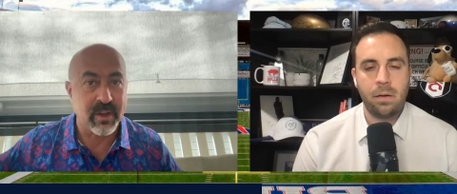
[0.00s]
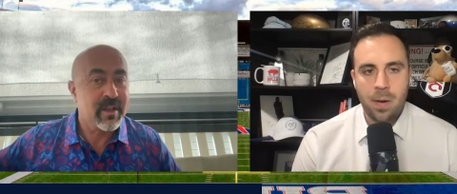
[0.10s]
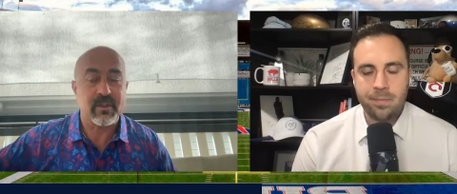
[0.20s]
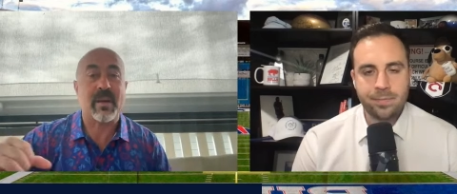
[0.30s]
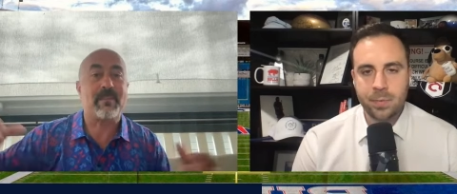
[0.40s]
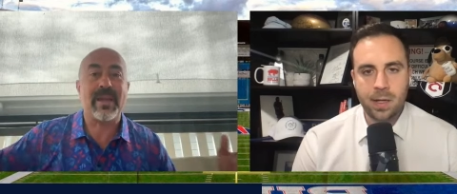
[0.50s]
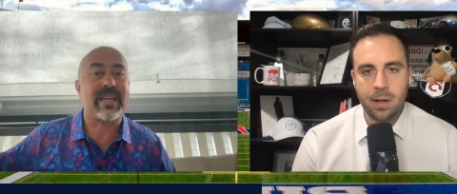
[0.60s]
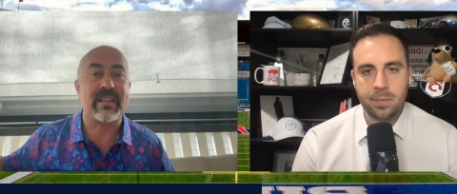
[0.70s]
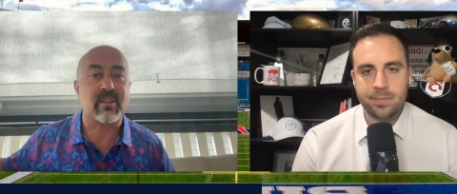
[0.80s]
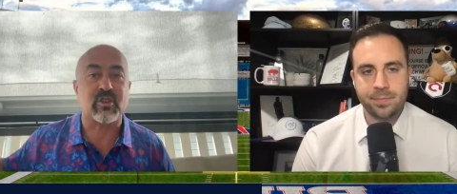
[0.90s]
Speaker 1: They're not
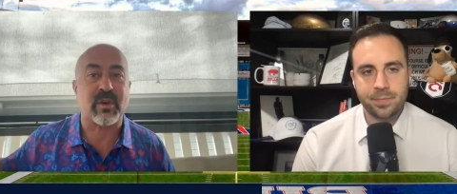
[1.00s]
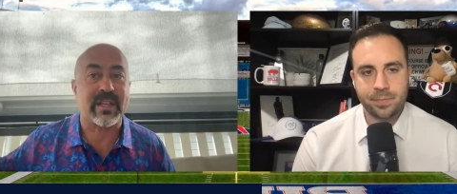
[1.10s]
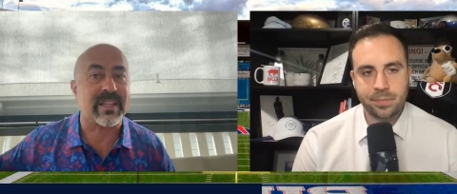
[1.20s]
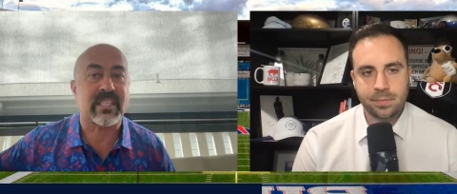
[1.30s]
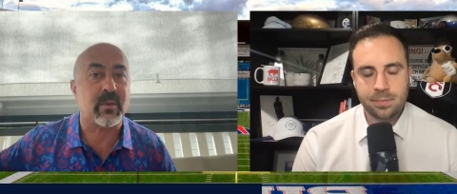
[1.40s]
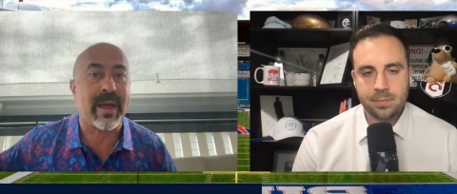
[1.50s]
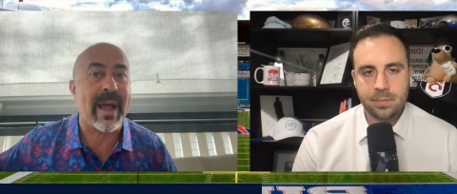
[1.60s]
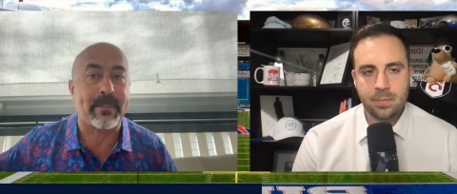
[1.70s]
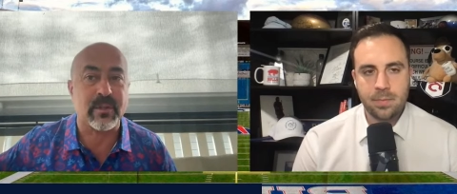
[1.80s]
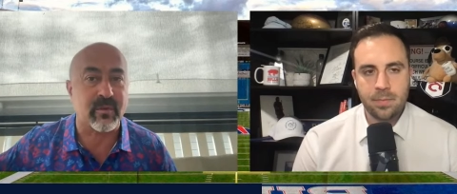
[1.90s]
making no. this trade. Let's see what
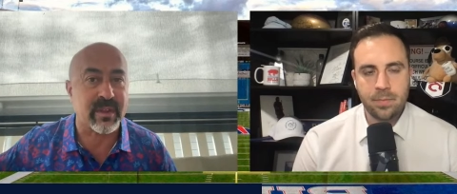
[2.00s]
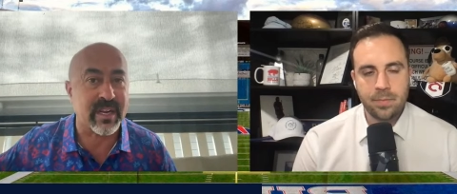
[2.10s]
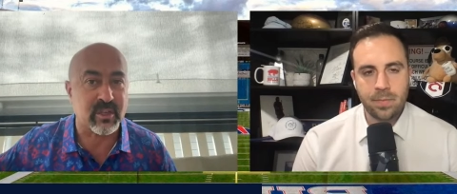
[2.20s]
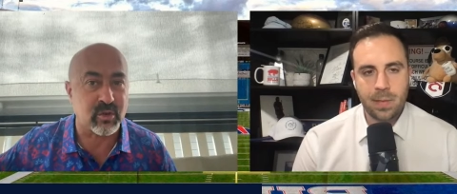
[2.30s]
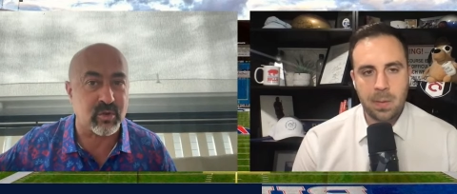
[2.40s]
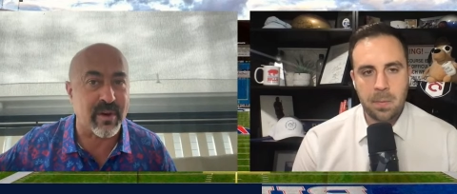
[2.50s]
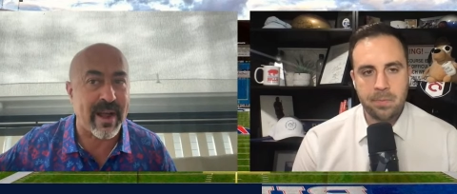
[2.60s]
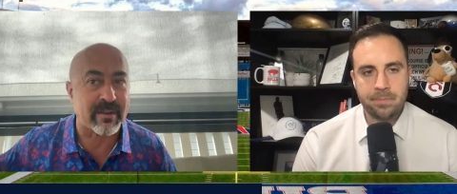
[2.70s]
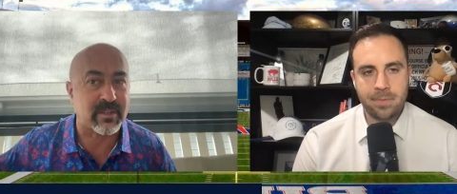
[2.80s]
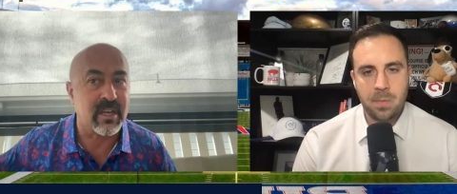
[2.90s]
happens over the next two
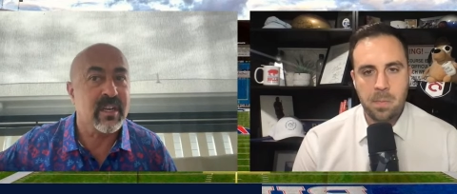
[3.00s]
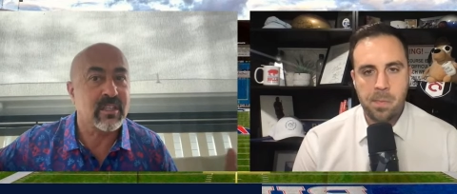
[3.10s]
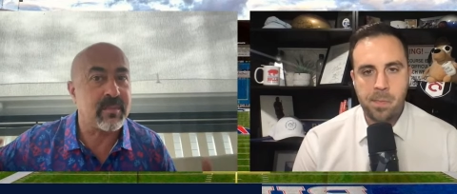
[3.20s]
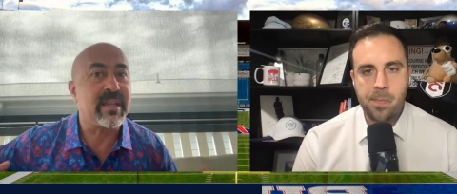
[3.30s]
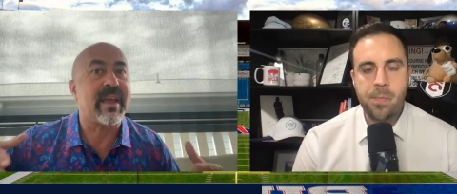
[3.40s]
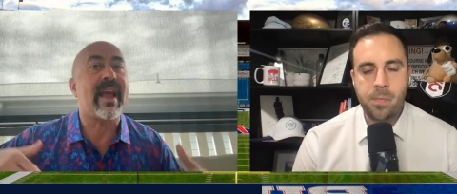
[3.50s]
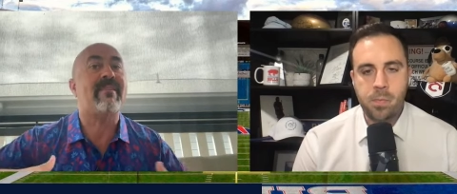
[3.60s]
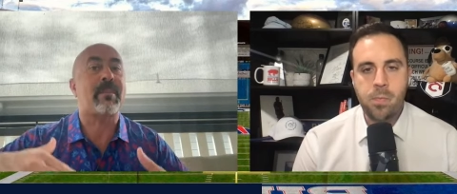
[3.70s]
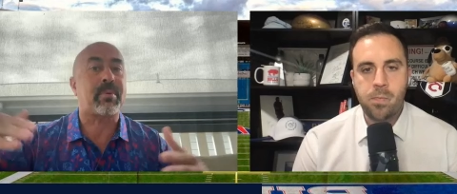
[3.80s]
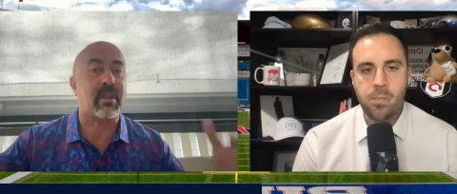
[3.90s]
drafts. To me, they have
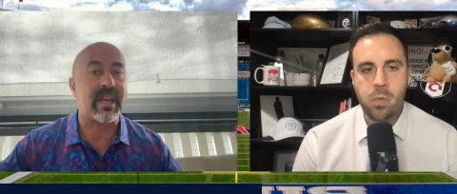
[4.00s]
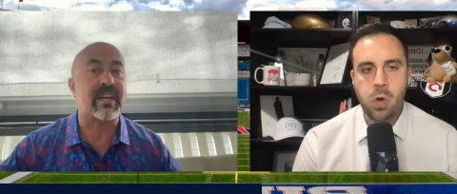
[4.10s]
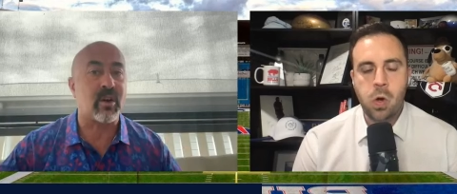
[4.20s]
a plan